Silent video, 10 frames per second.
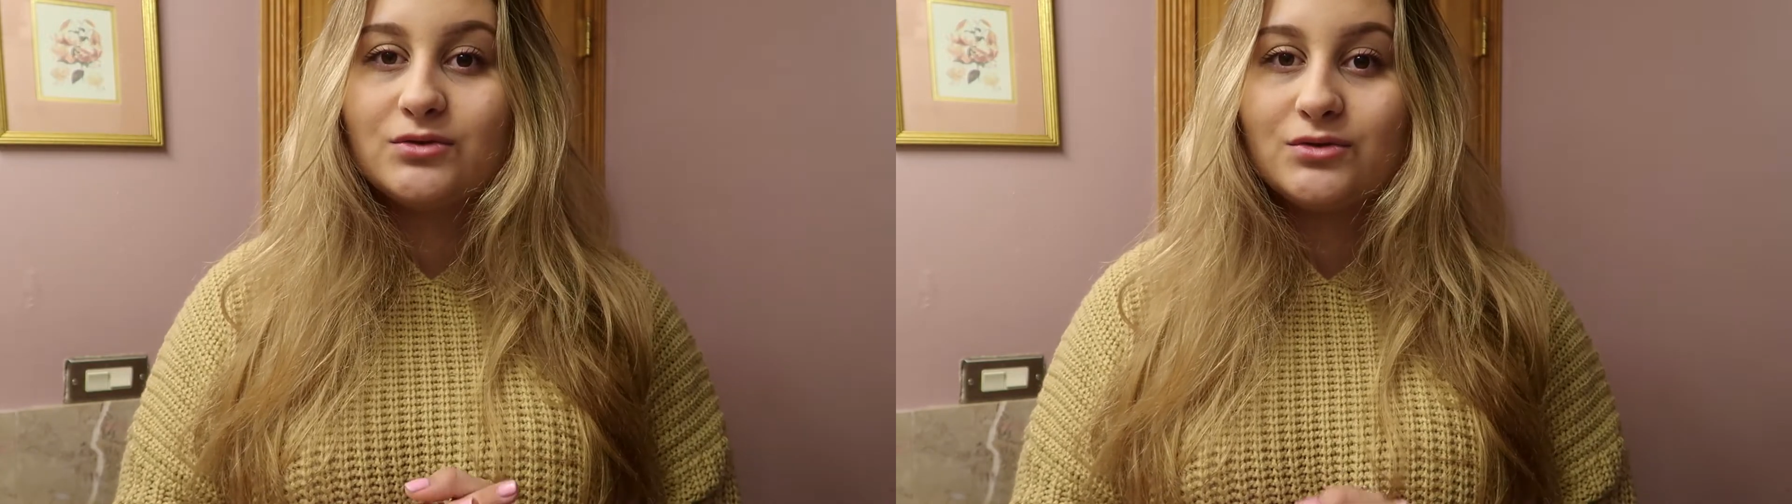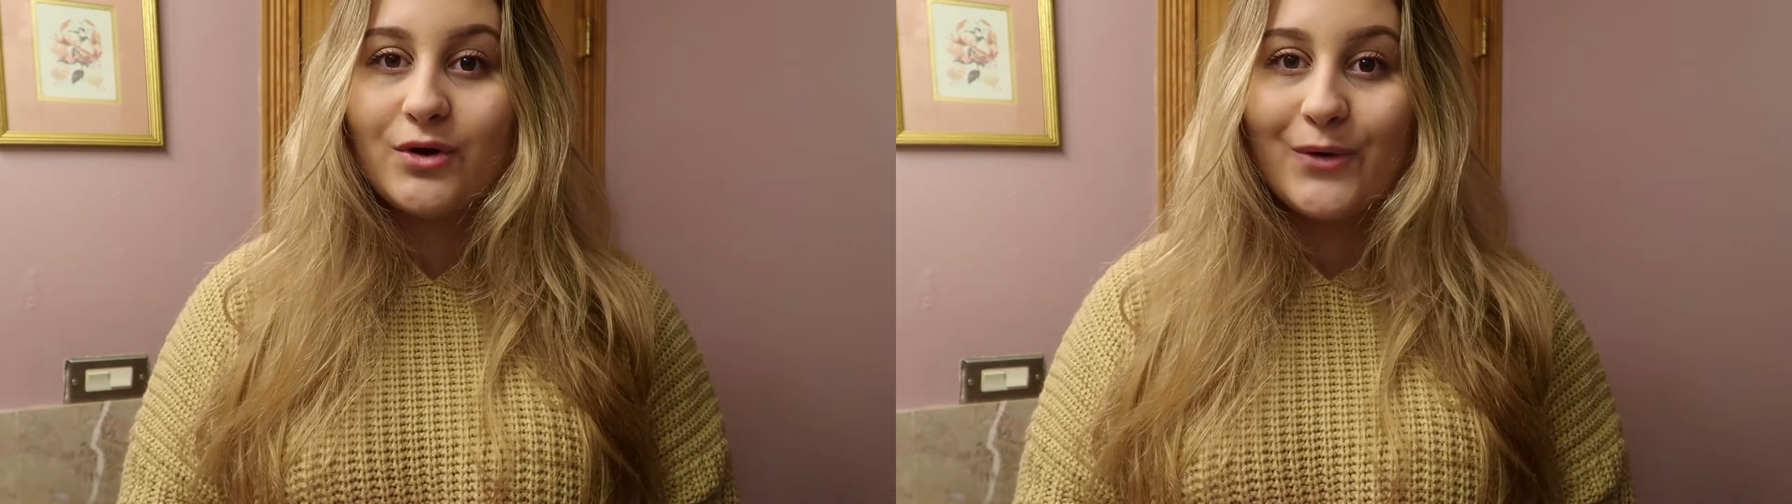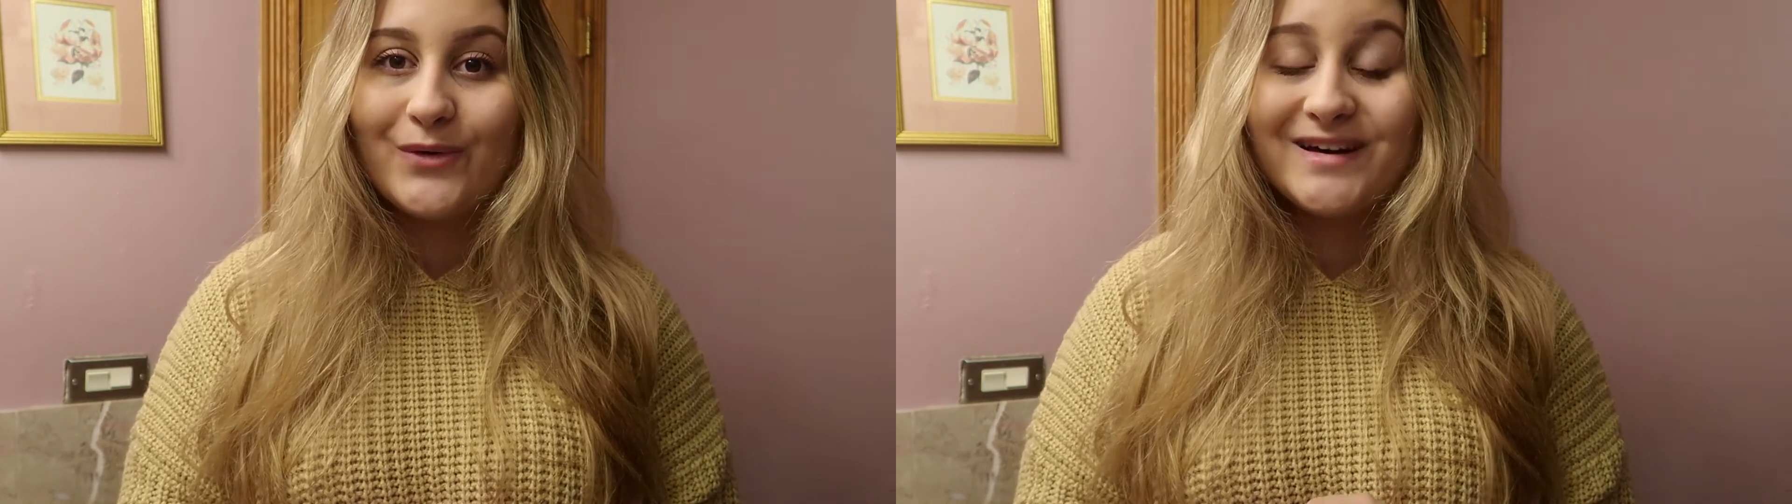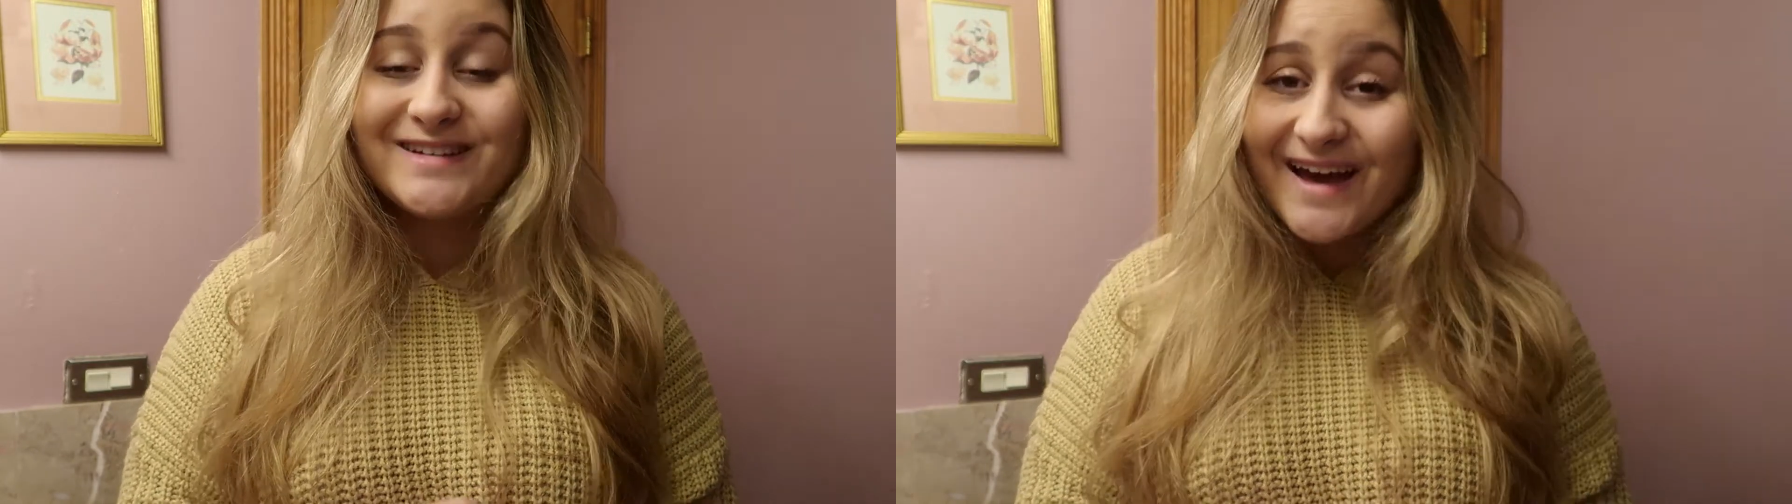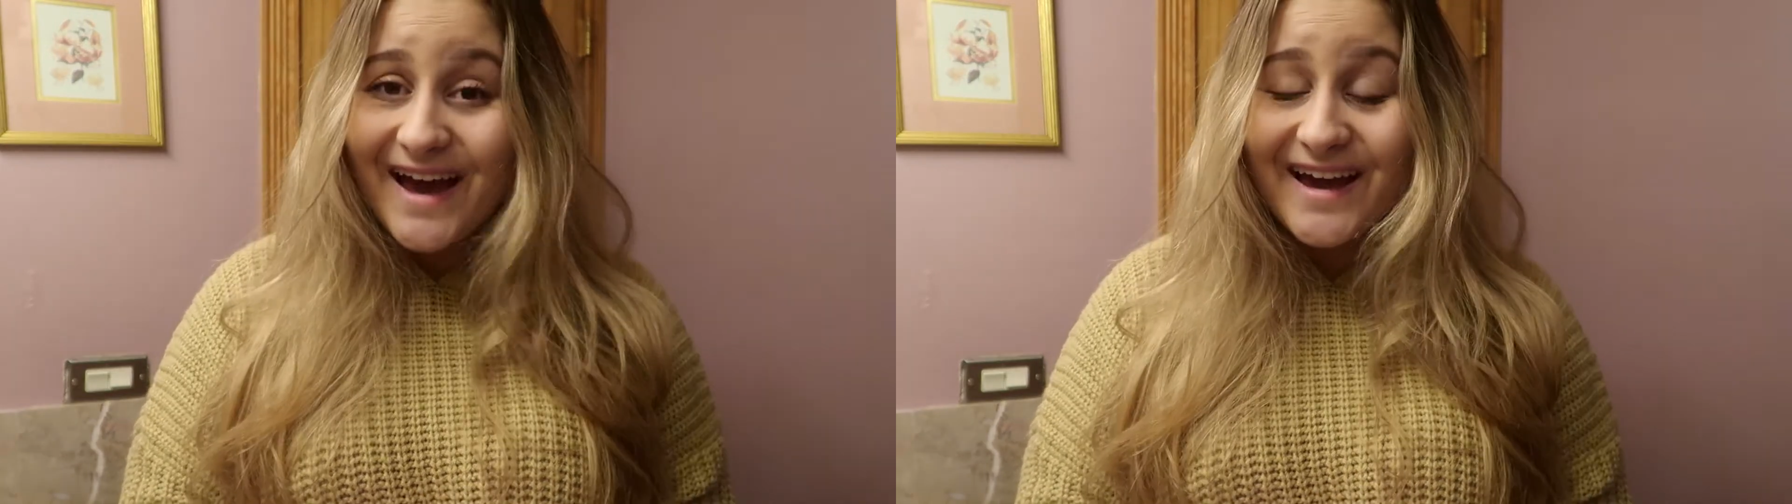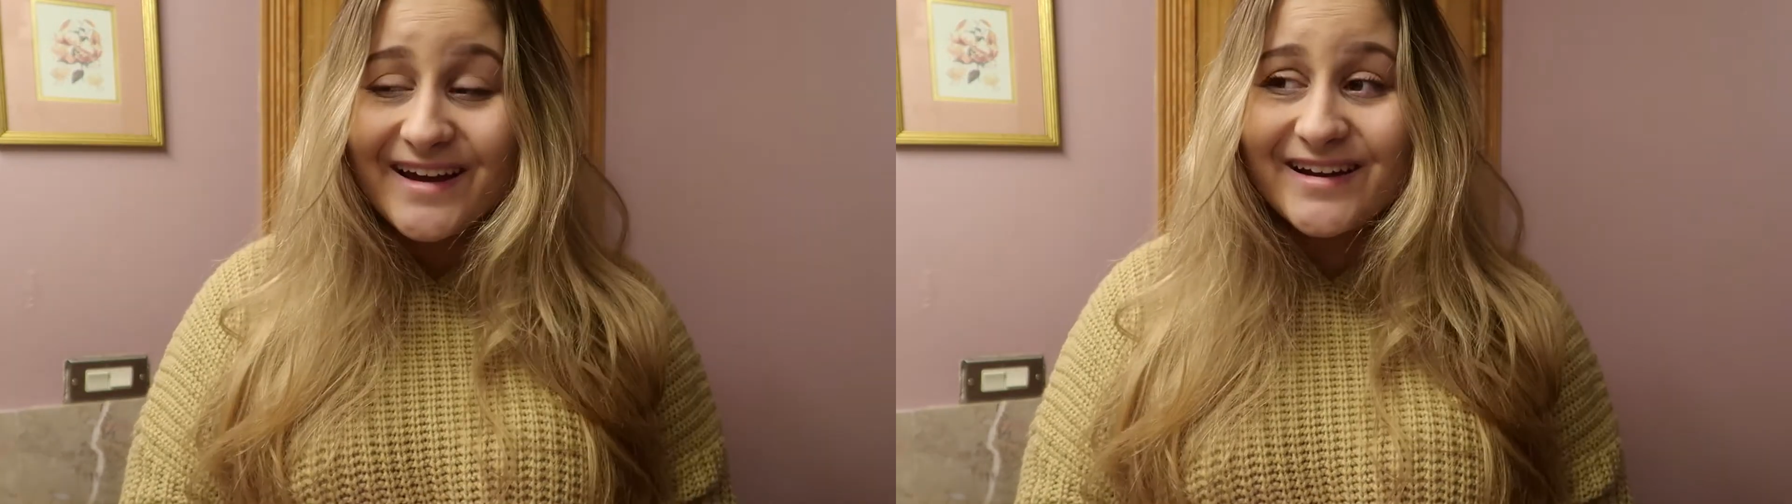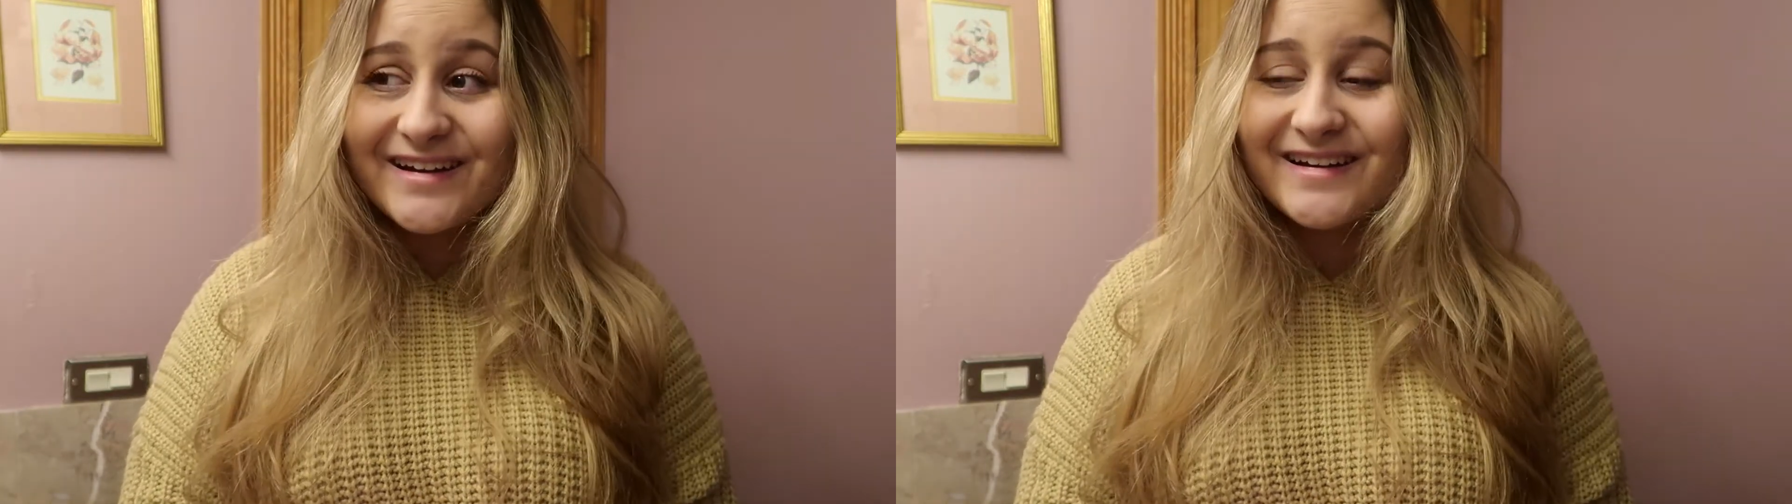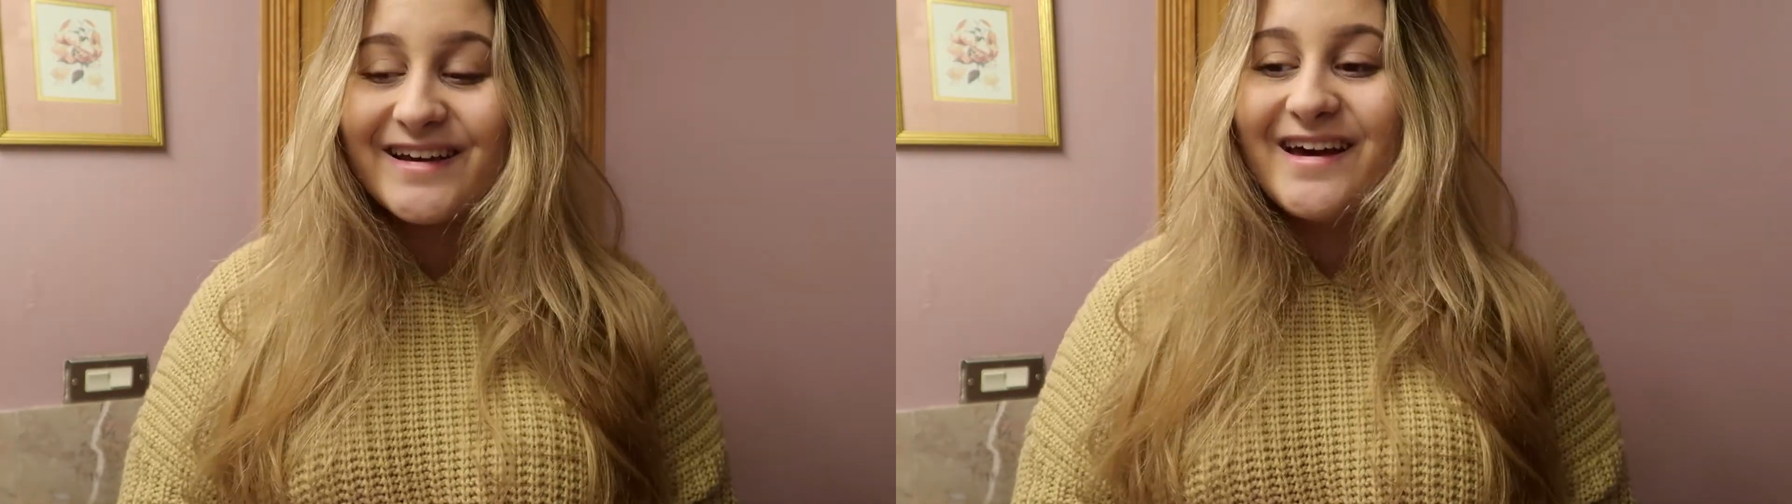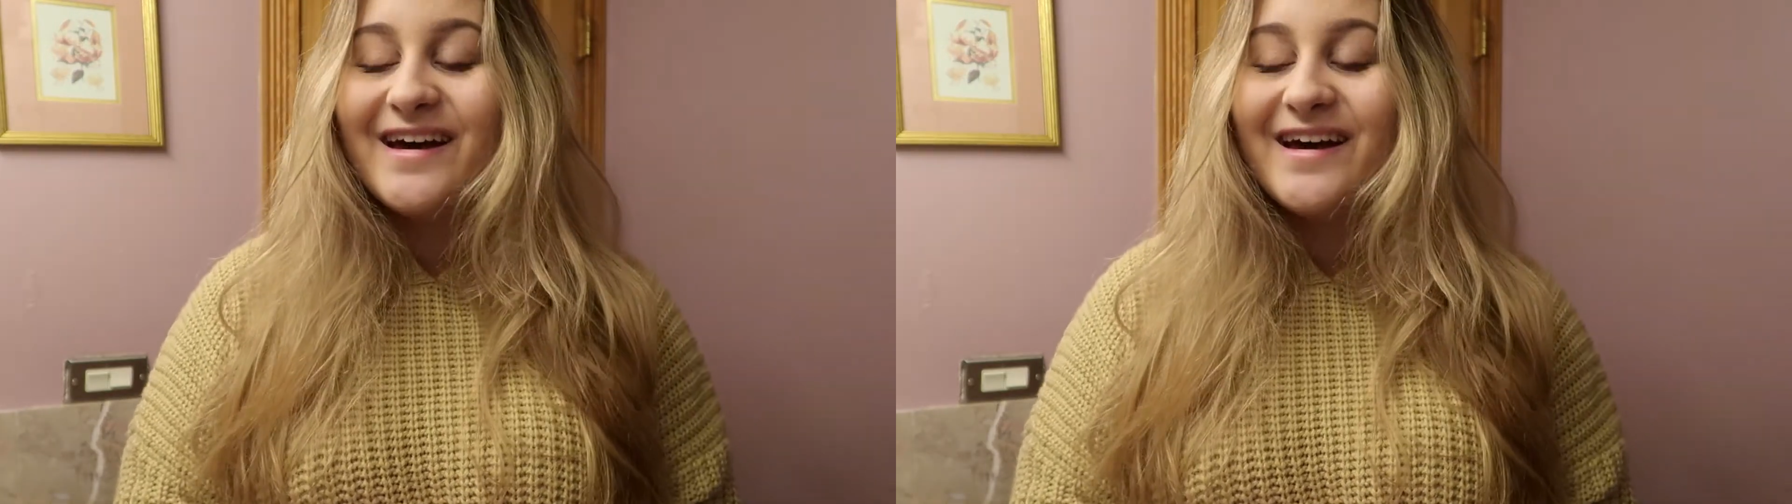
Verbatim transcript: so tired.